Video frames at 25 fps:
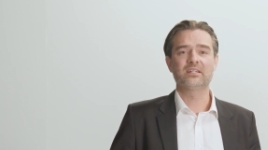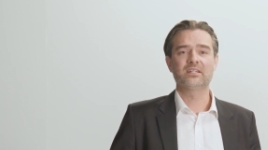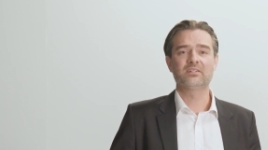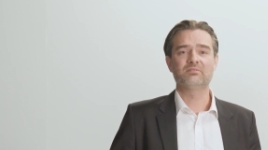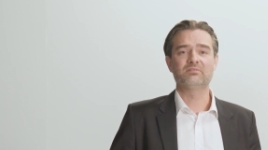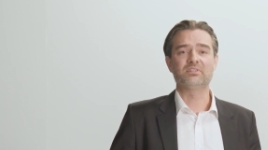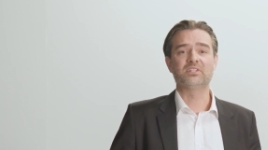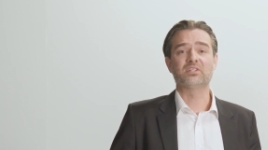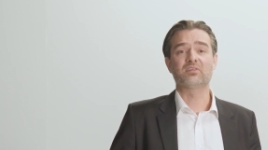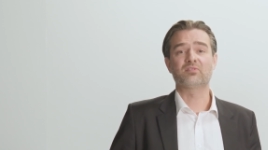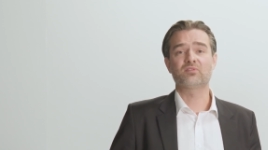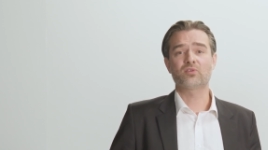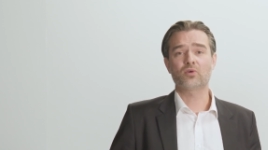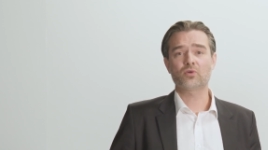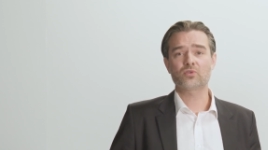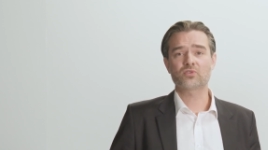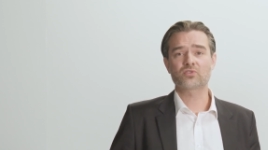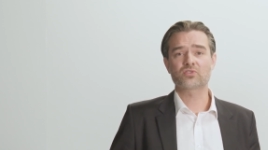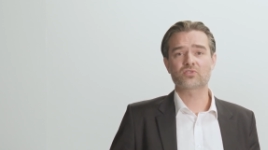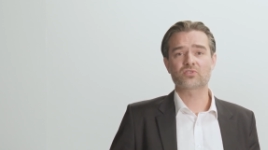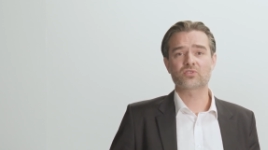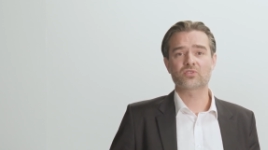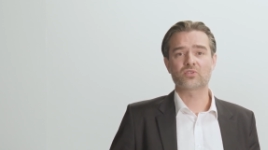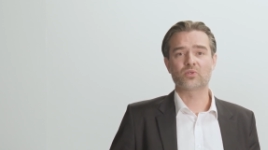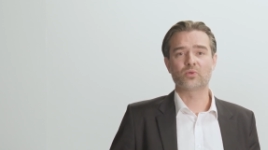such as the
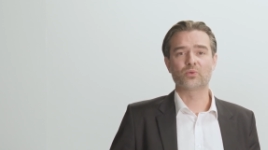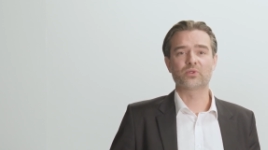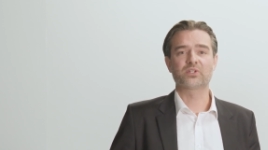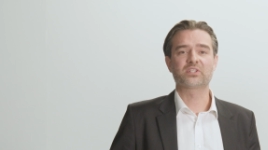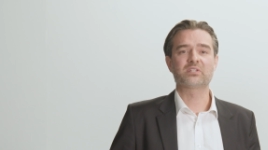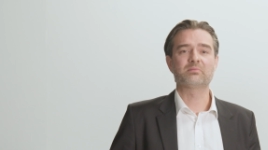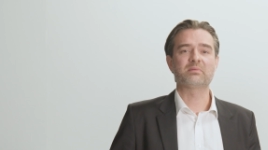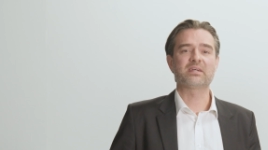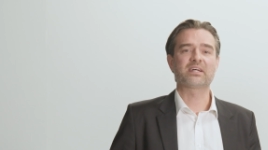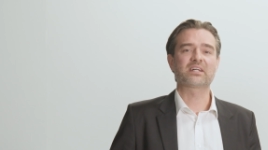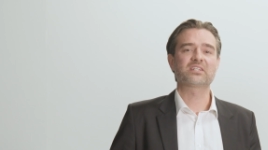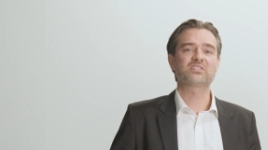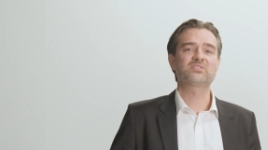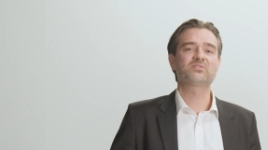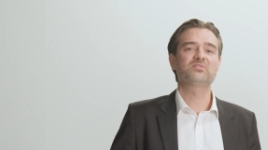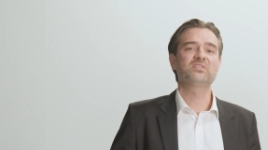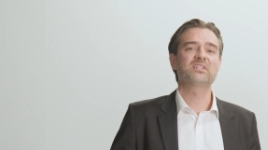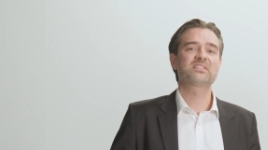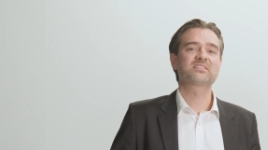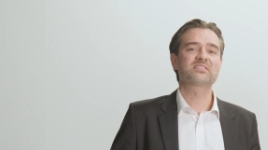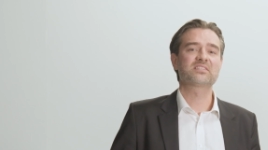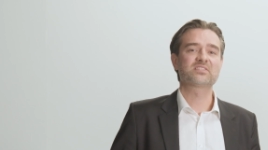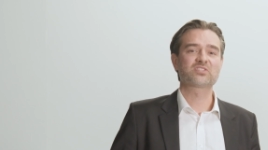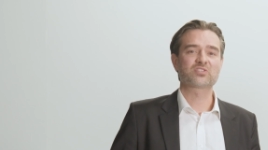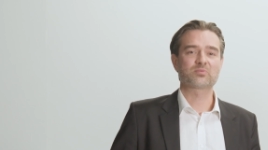Fox or the
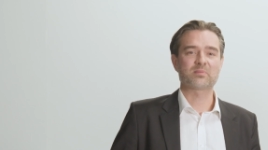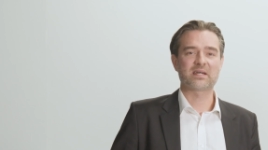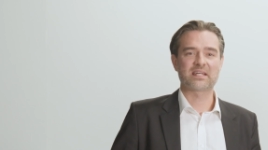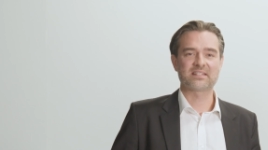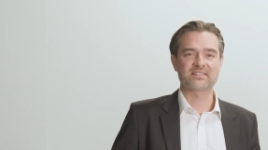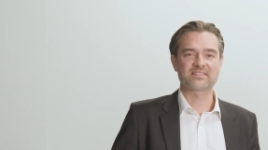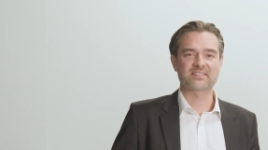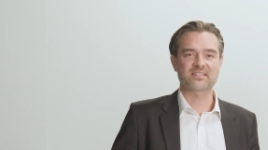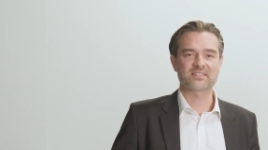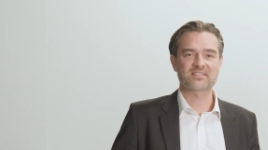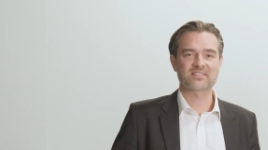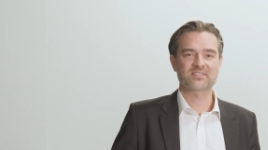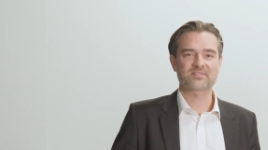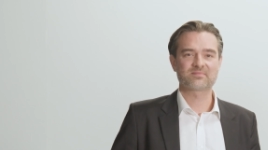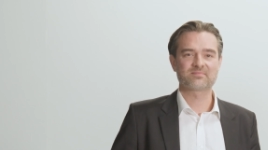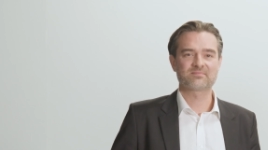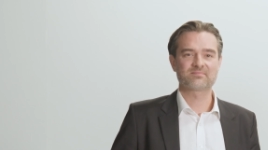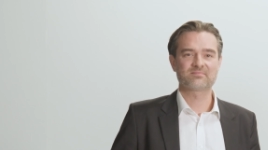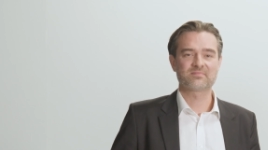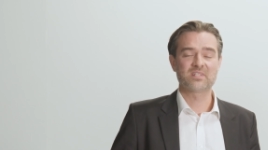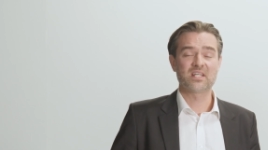R S fourteen.